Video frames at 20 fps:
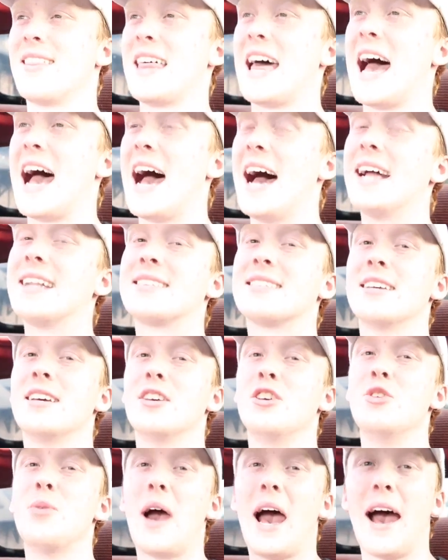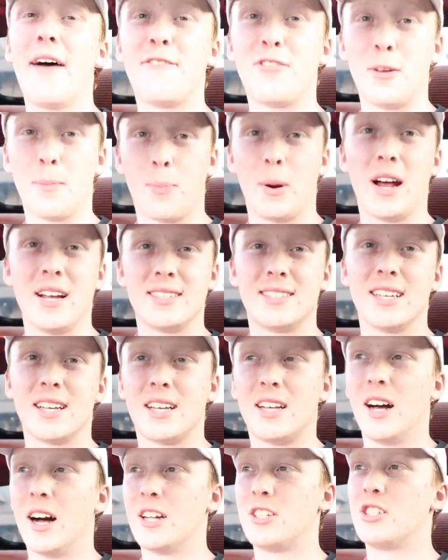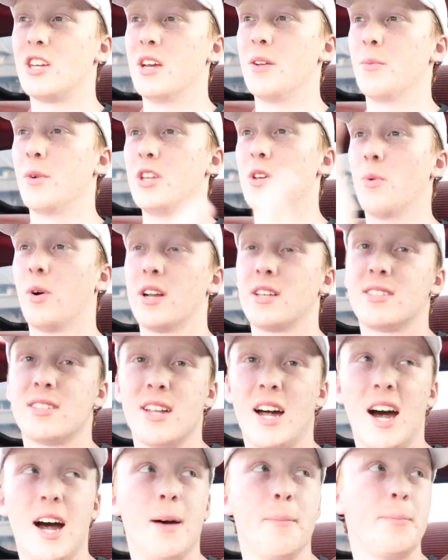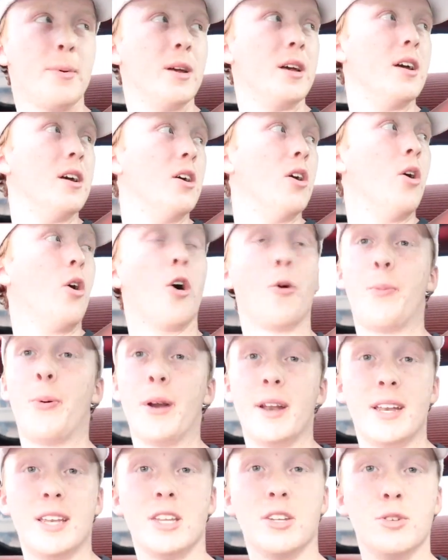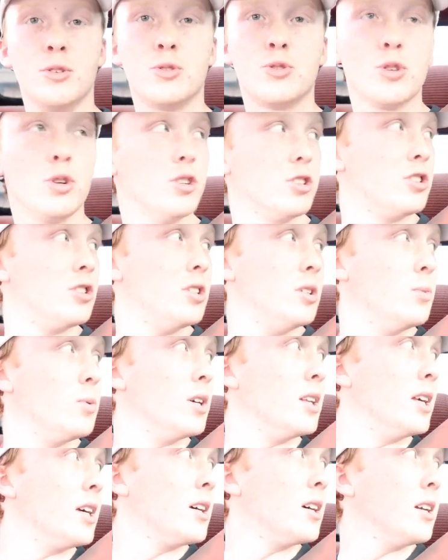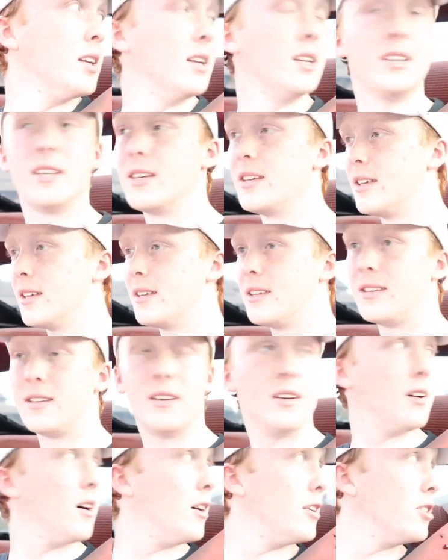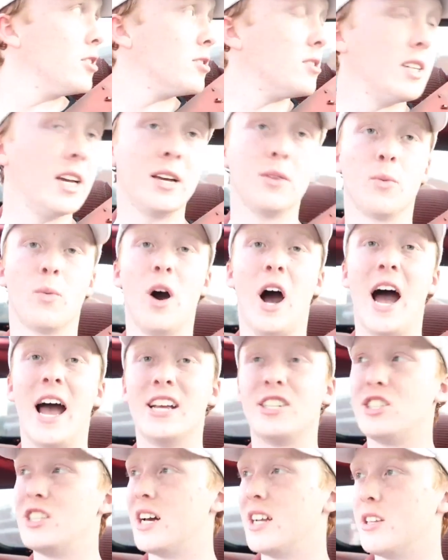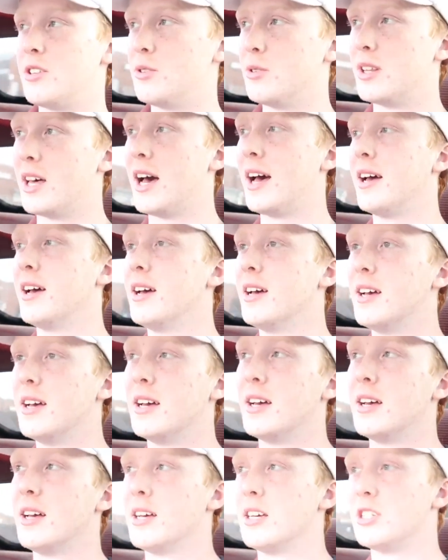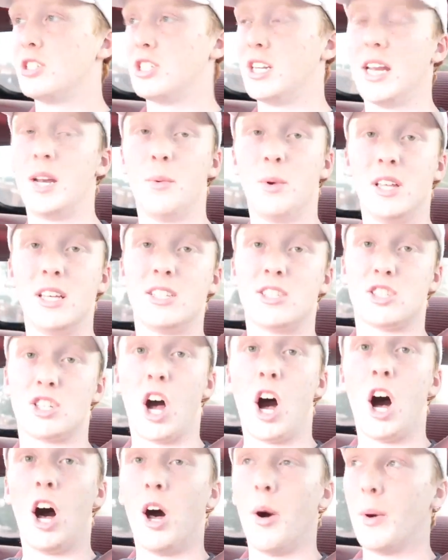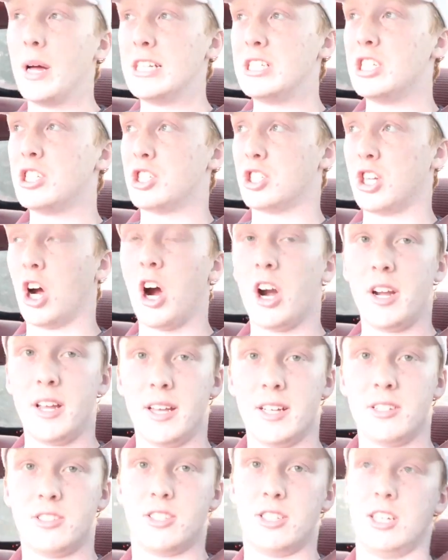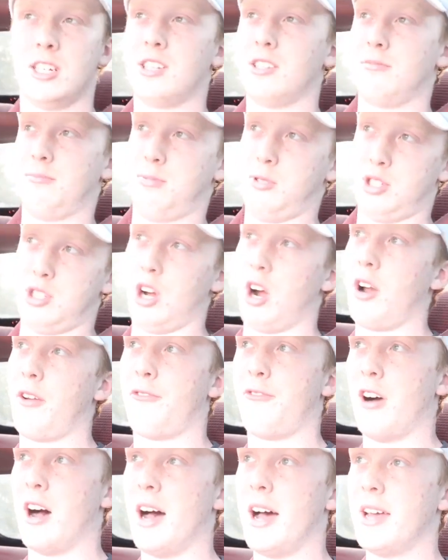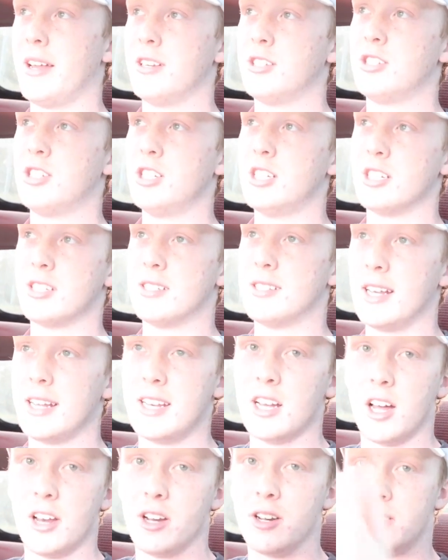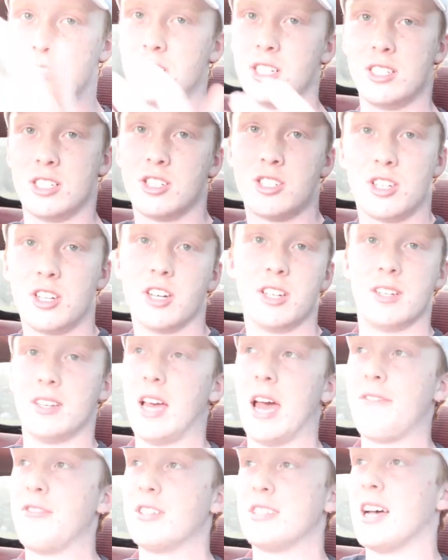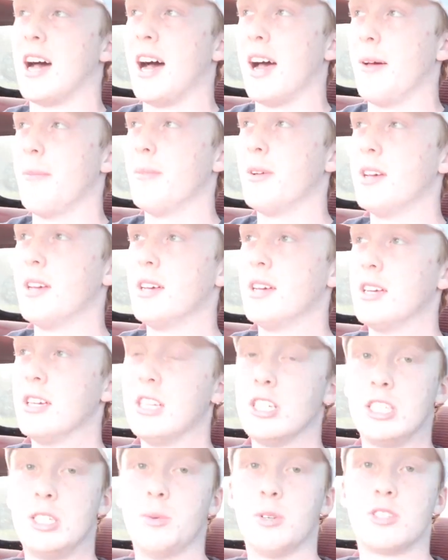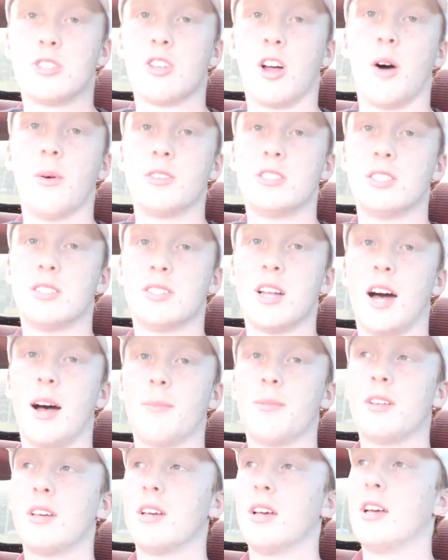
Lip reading: that you have to press the clutch in when you want to stop or put it in neutral. She really couldn't understand why she had to do that. She didn't really stall when she started. She could start fine. She just didn't she just couldn't. Every time she would stall when she stopped.